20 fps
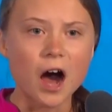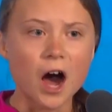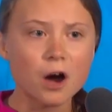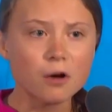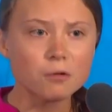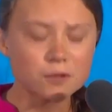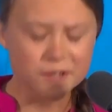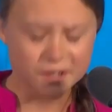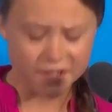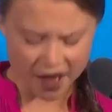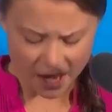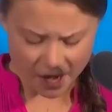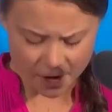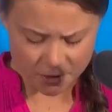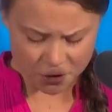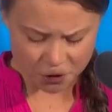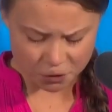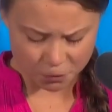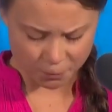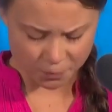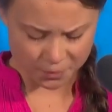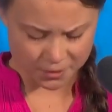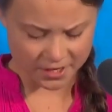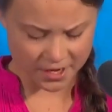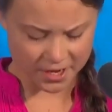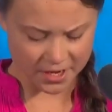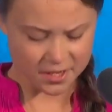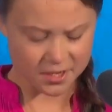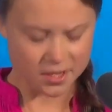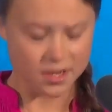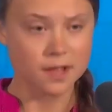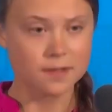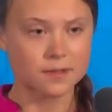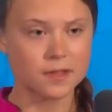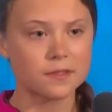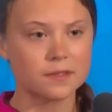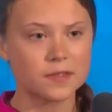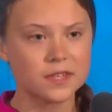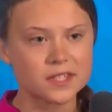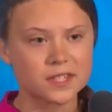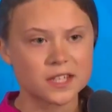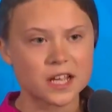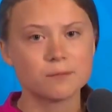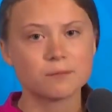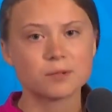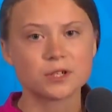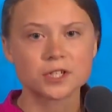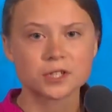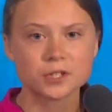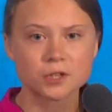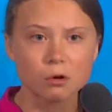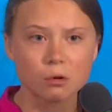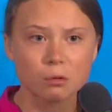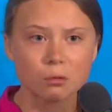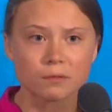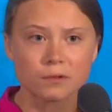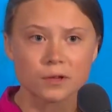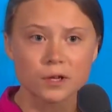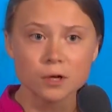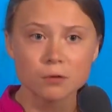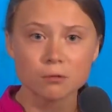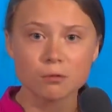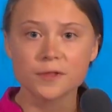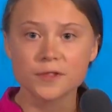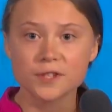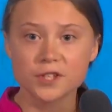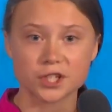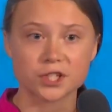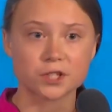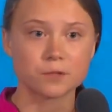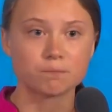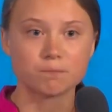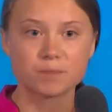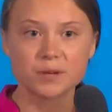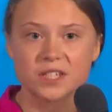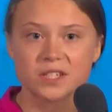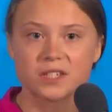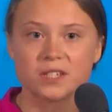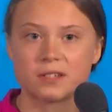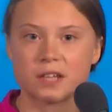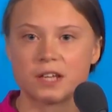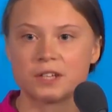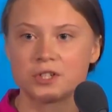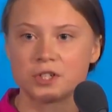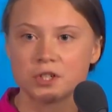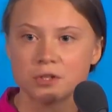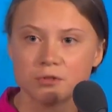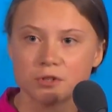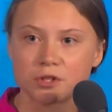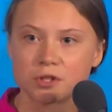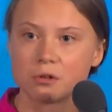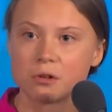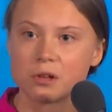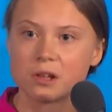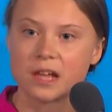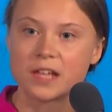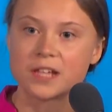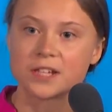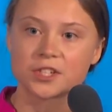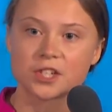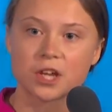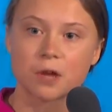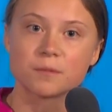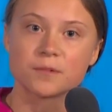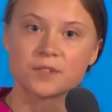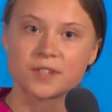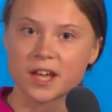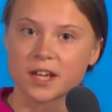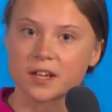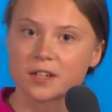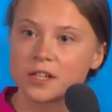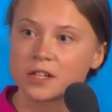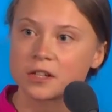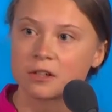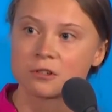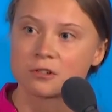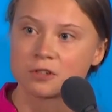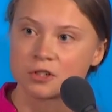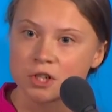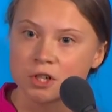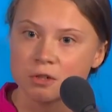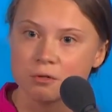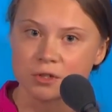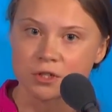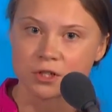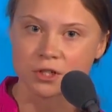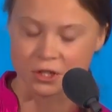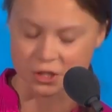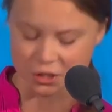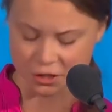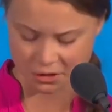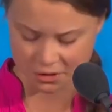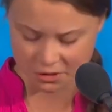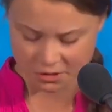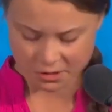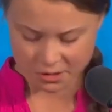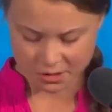How dare you pretend that this can be solved with just business as usual and some technical solutions?